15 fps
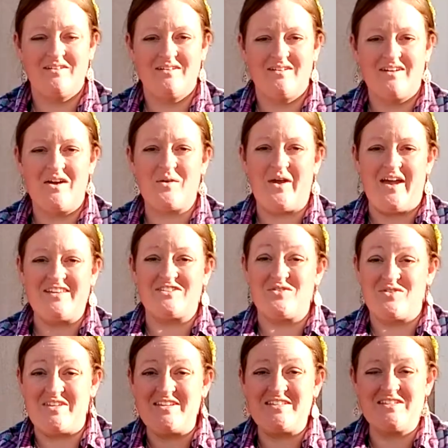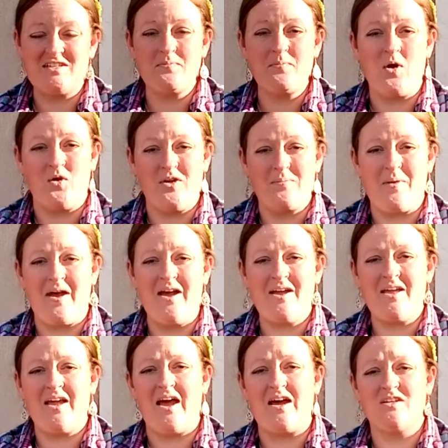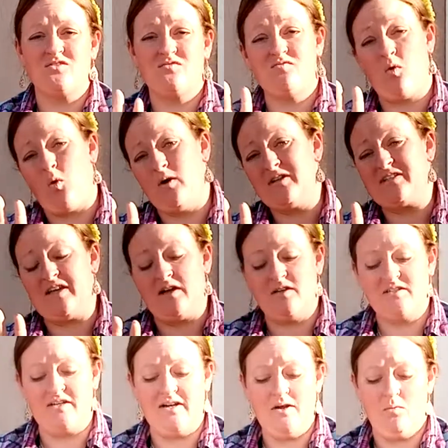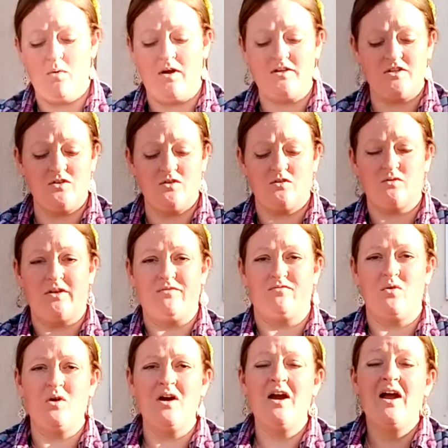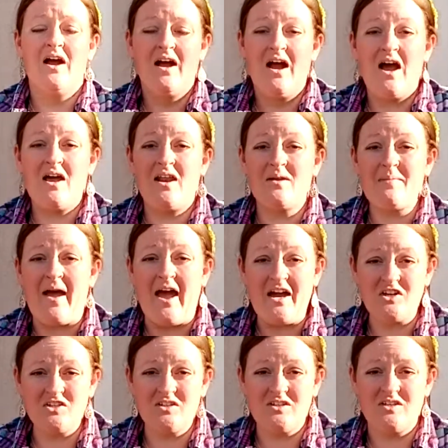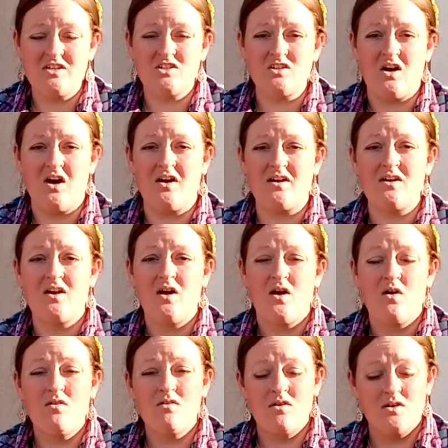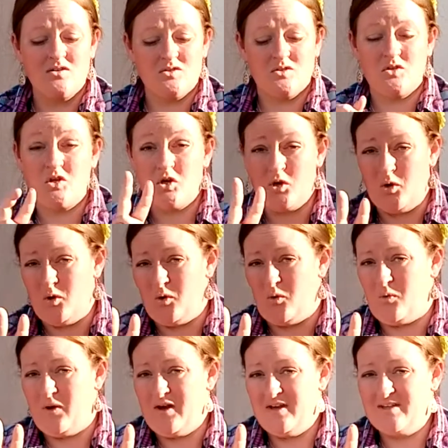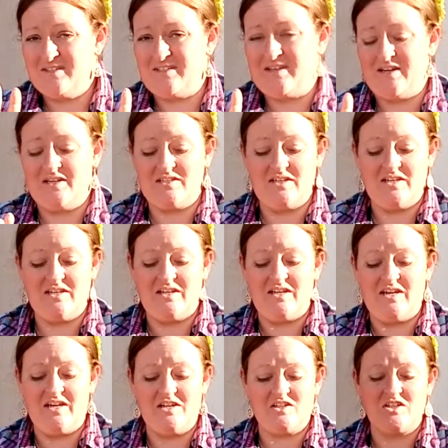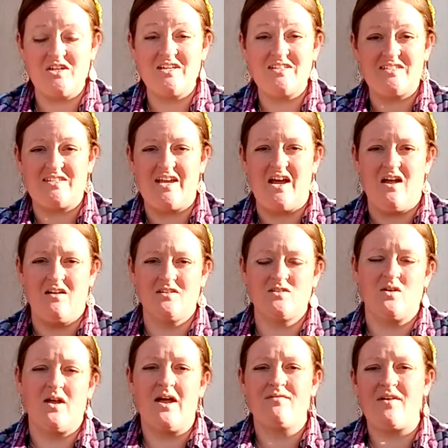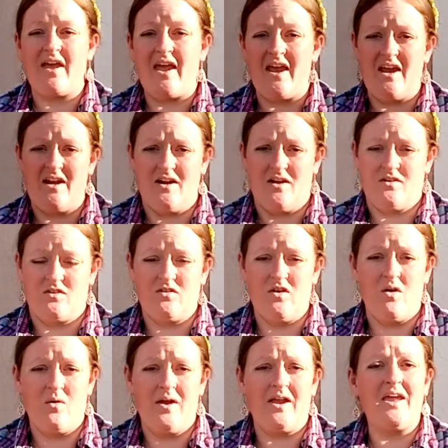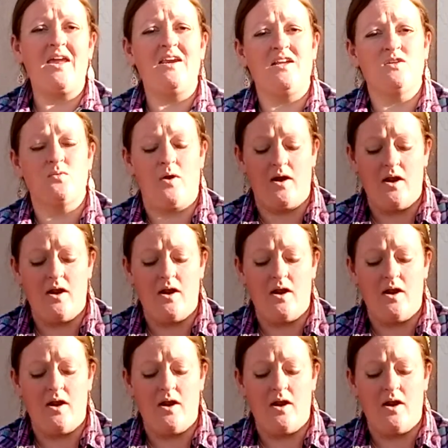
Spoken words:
Okay, so this is a pony pack. It has 4 cells in it, 1, 2, 3, 4. And I'm actually going to start 2 seeds in each cell. So I'll have 8 growing in each one.